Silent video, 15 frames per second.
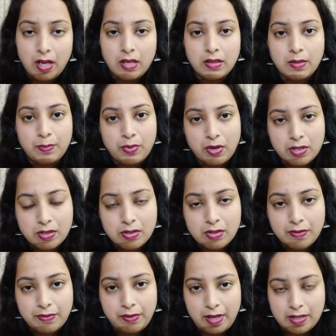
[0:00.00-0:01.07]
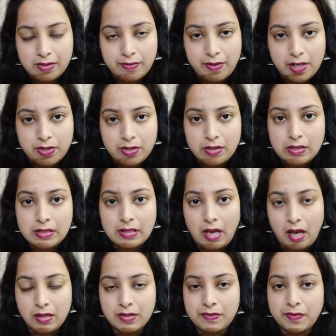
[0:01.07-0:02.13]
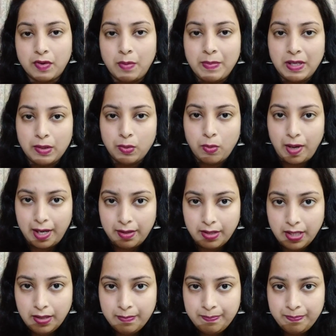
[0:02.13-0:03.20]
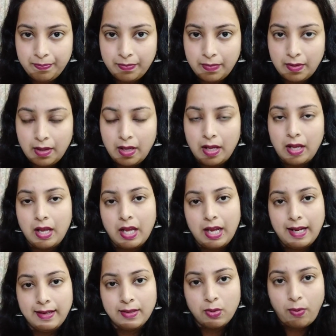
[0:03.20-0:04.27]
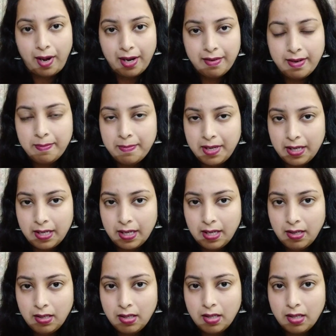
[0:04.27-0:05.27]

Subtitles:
The process of reservation starts from inquiry. Inquiry meaning